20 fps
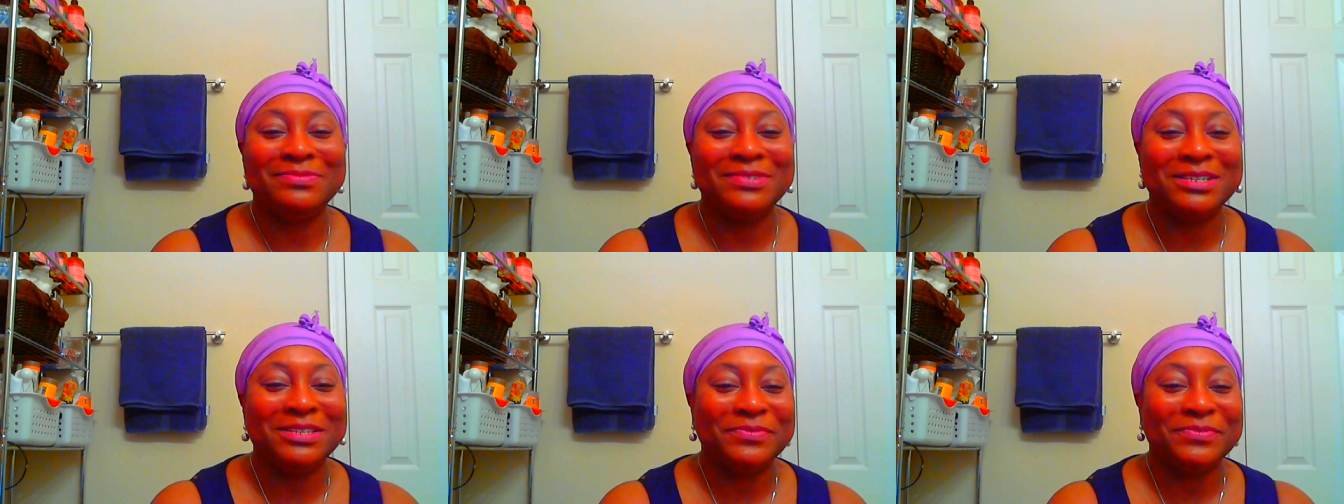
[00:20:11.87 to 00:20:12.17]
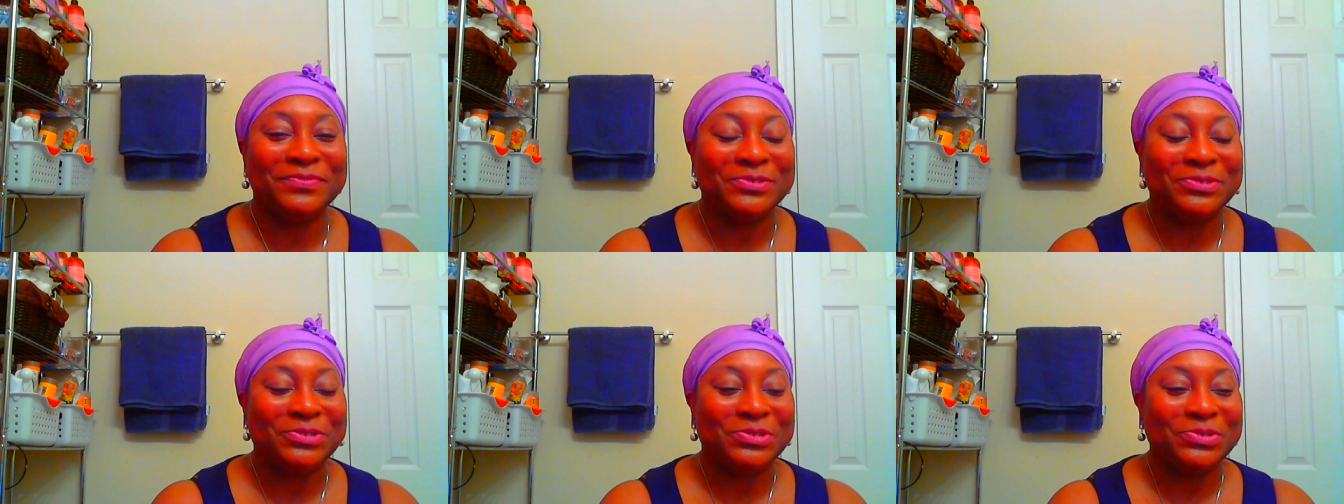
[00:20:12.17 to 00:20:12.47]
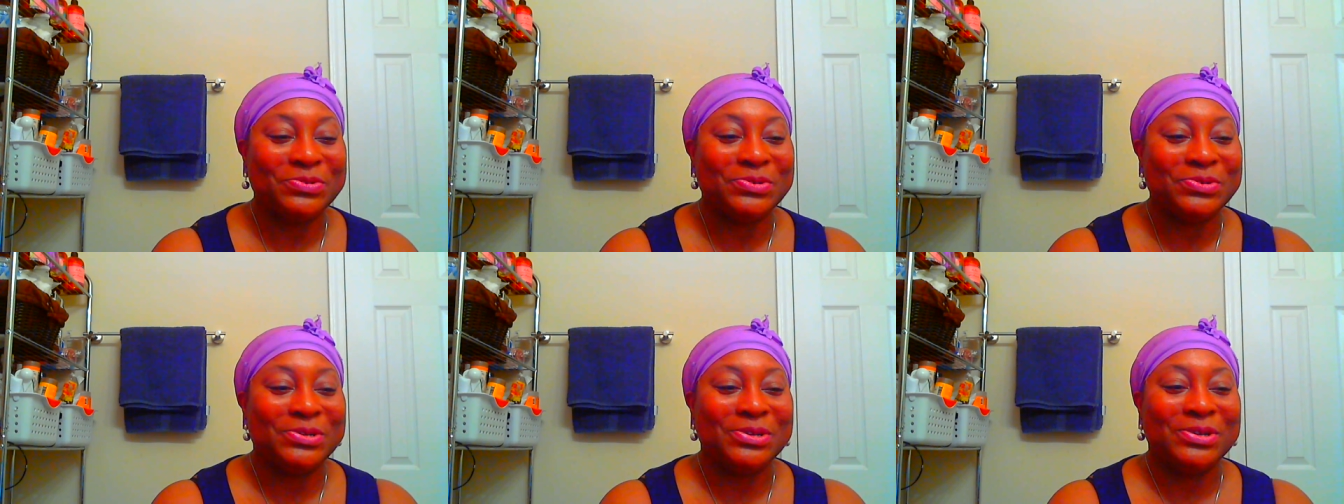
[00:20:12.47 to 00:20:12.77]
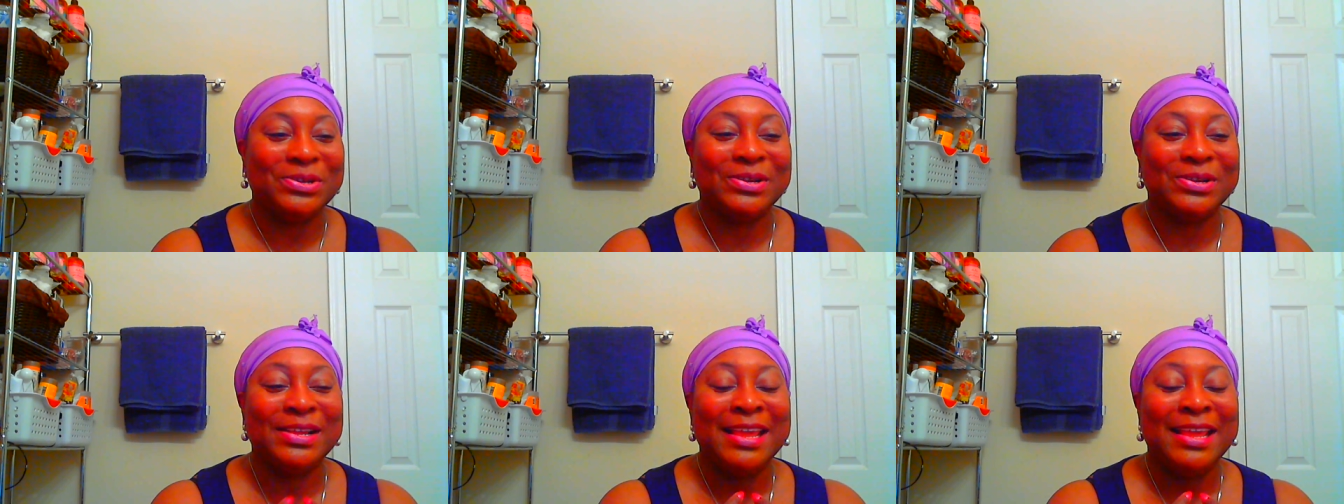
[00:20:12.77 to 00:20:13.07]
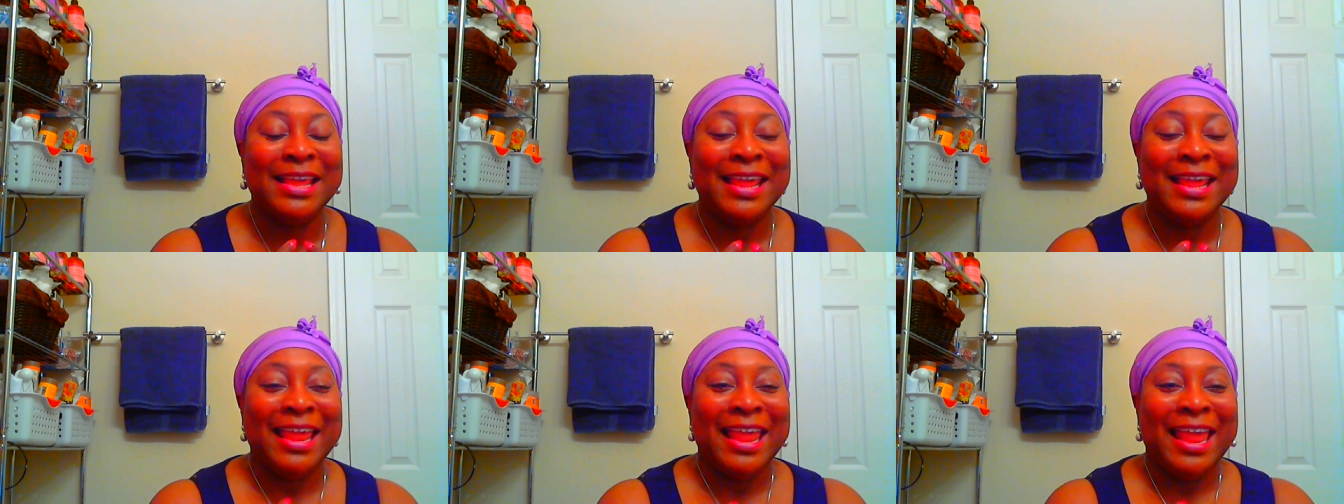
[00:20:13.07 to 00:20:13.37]
wonderful daughter,
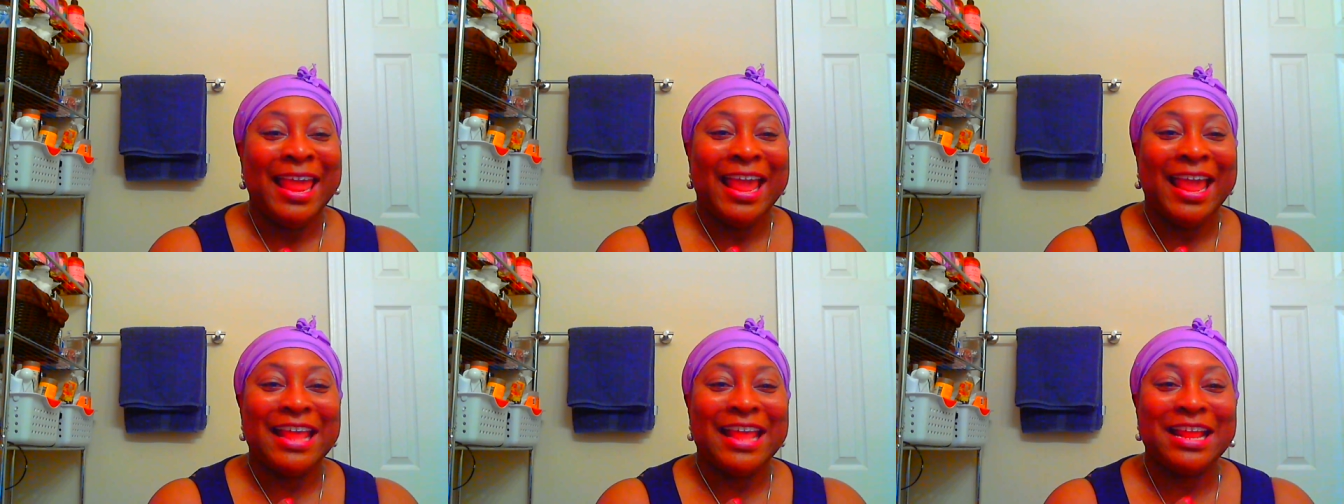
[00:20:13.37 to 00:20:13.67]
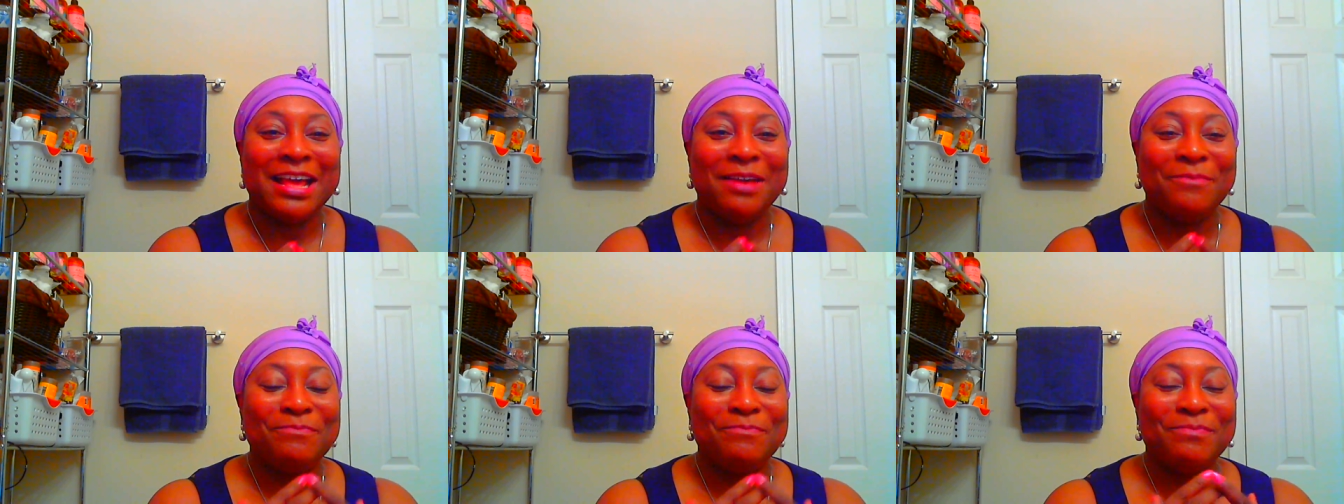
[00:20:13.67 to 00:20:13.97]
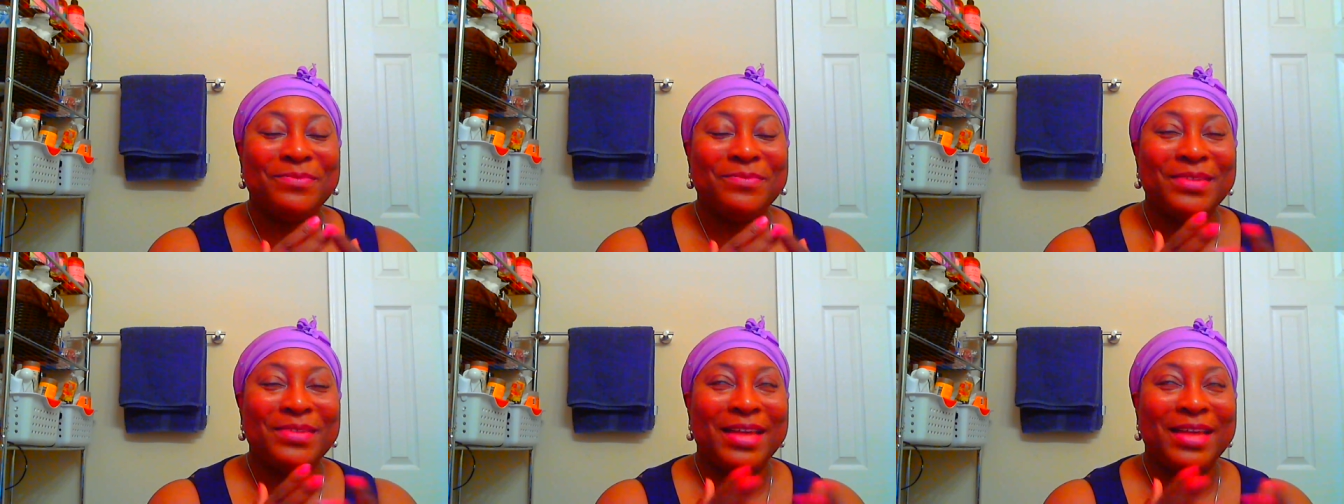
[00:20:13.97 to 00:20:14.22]
and I'm